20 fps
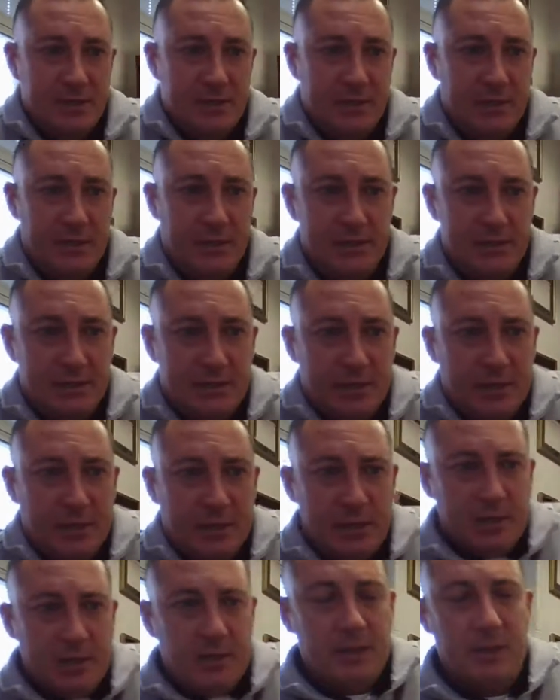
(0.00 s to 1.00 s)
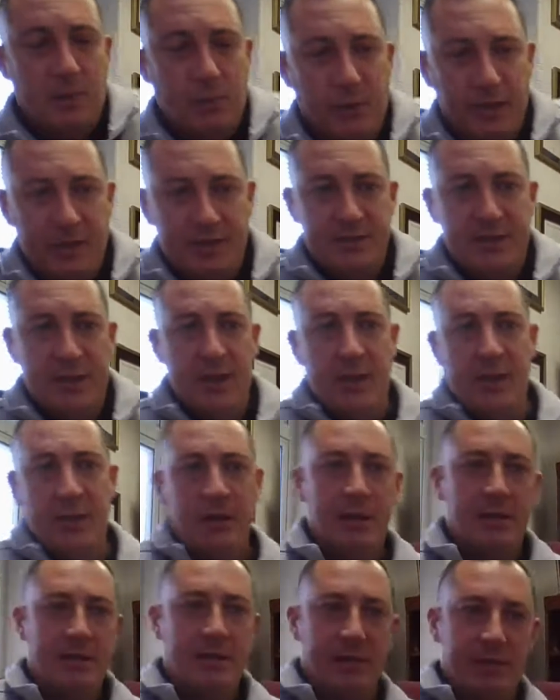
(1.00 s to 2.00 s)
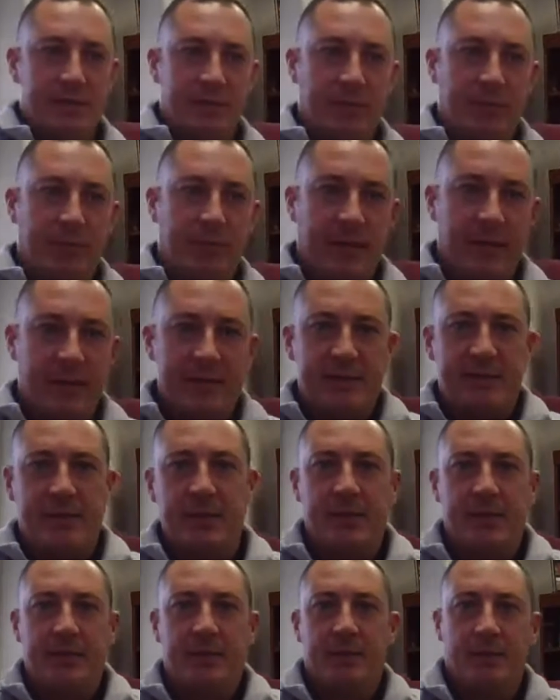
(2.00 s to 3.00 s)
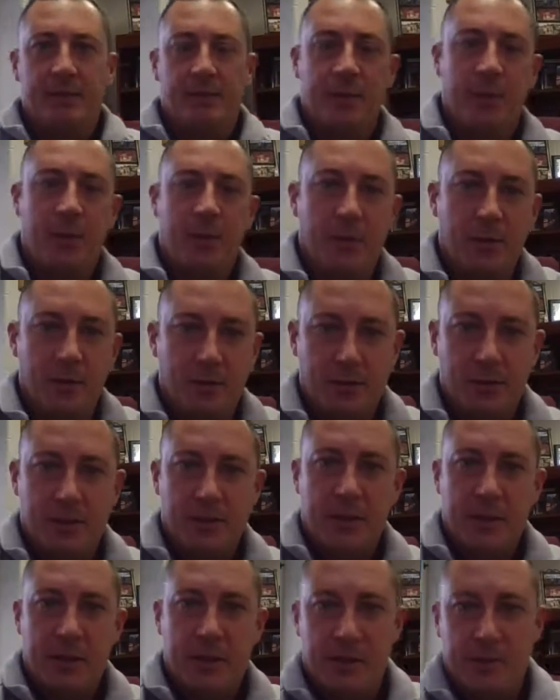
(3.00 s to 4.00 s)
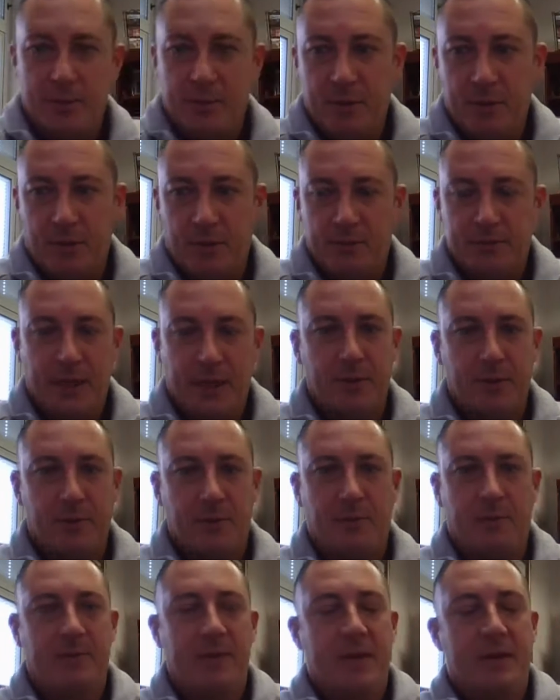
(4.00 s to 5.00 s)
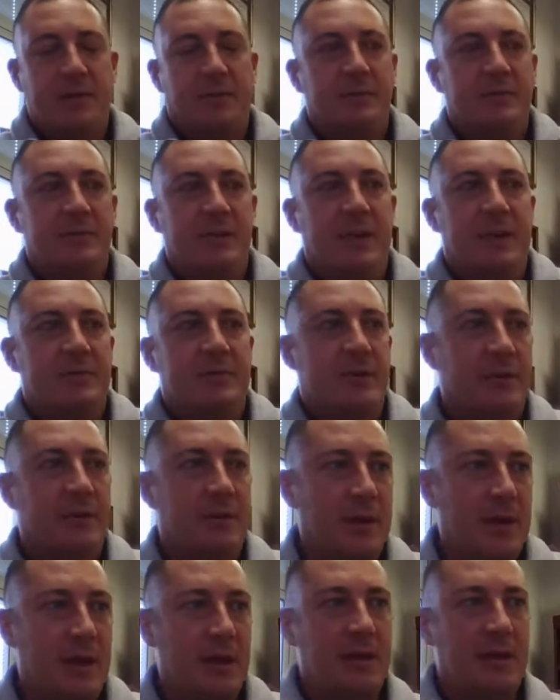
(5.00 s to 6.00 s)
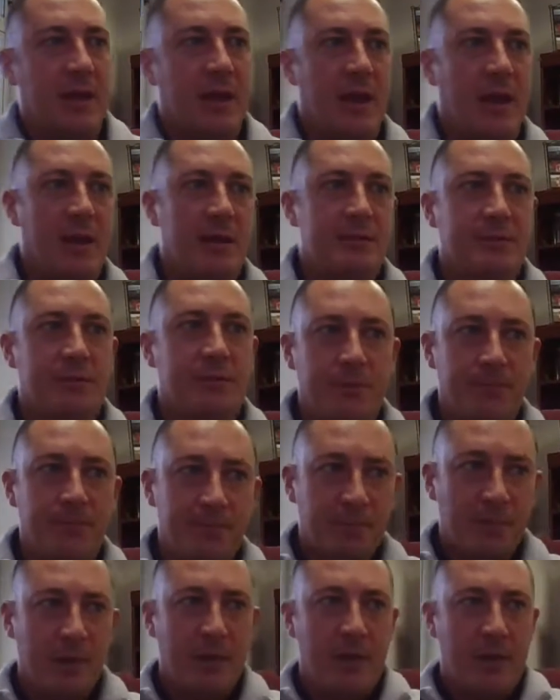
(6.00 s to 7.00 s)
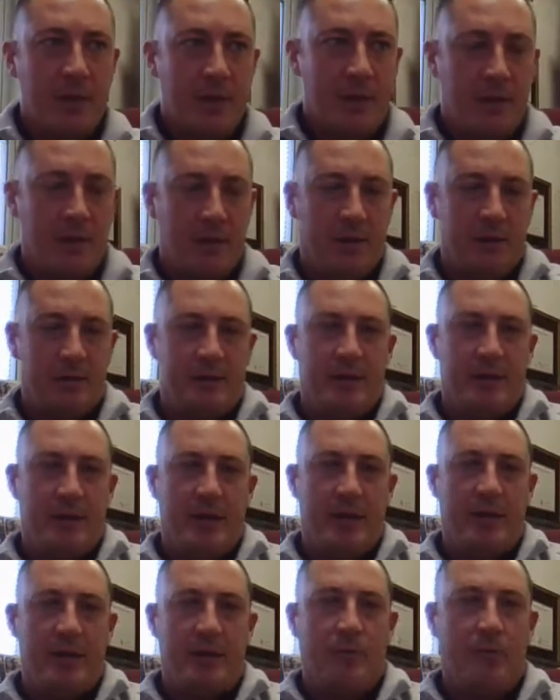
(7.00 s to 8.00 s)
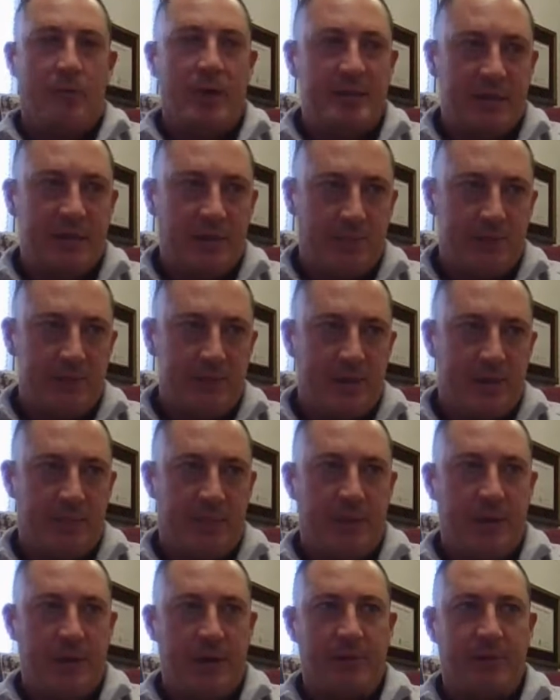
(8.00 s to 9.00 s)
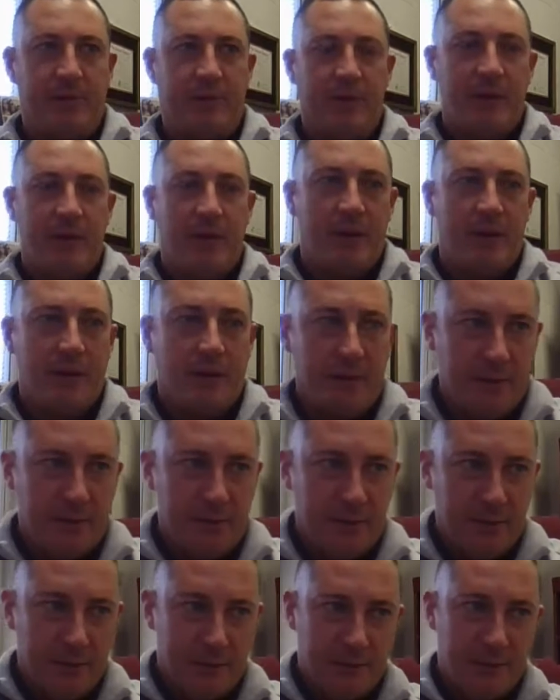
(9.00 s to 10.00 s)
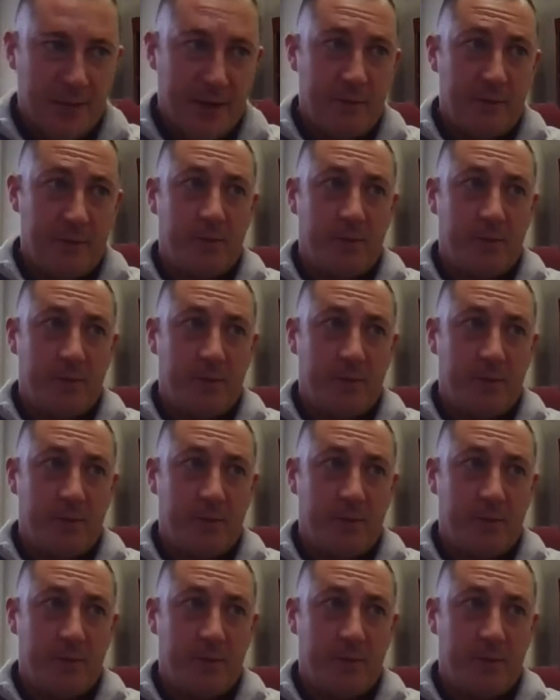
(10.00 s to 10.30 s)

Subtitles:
This is Wednesday, December the 18th. We are in the middle of taking our final exams here at the high school. Today, on Wednesday, we take periods for